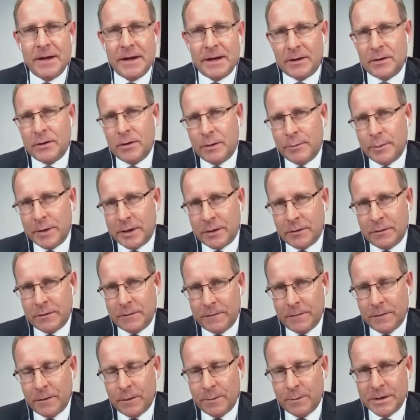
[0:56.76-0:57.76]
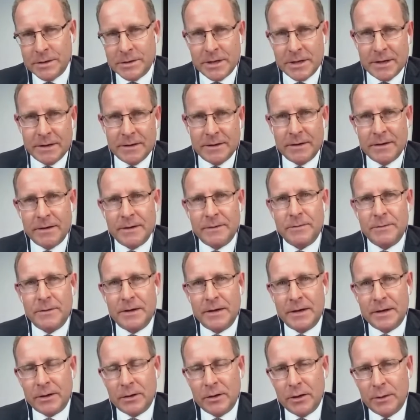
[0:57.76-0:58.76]
economic reform agenda,
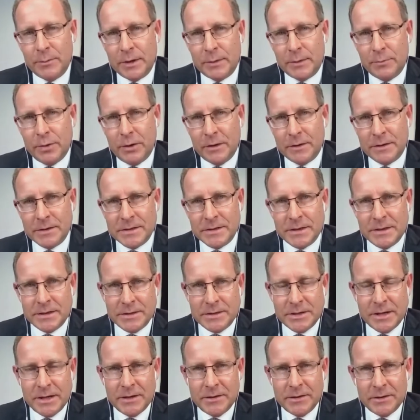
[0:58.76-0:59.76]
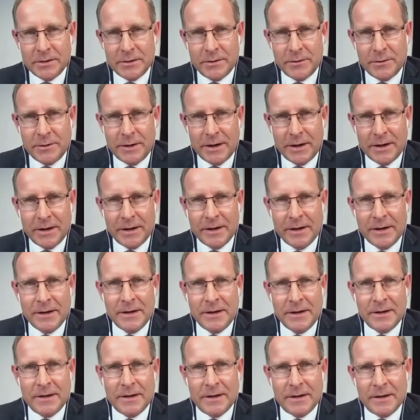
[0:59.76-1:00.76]
the economic policy agenda
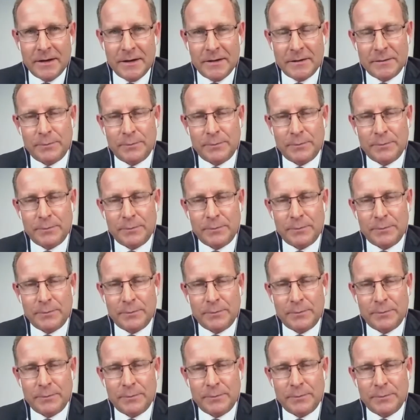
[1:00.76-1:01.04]
is